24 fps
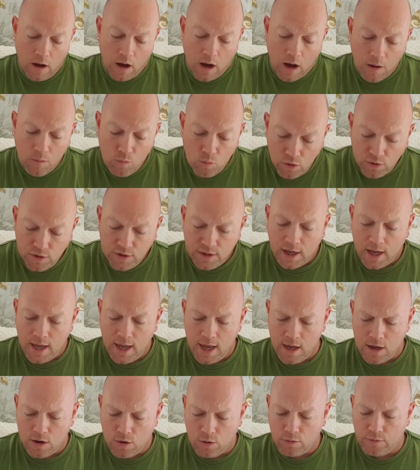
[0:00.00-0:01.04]
And one day
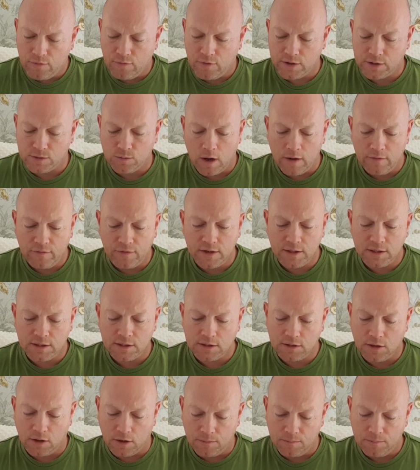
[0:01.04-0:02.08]
he called for his wife and his
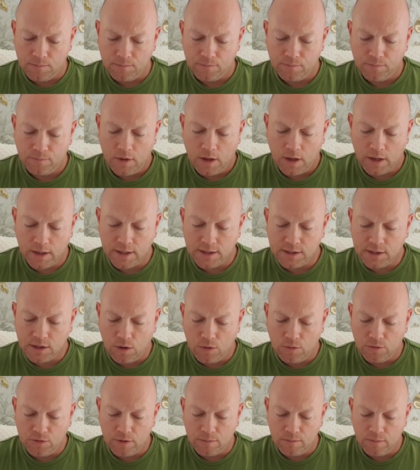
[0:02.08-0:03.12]
son, and he
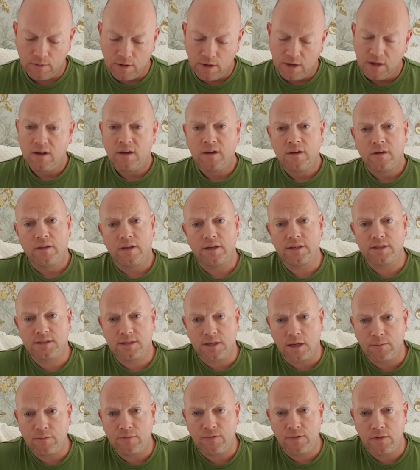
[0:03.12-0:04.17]
told them, there's
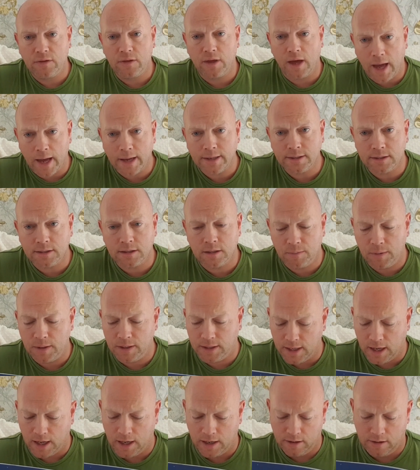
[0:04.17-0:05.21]
something that has to be
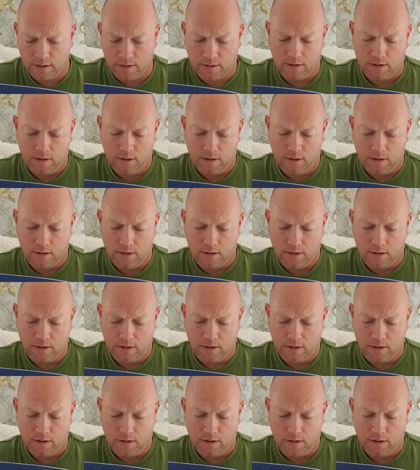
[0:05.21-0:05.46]
done.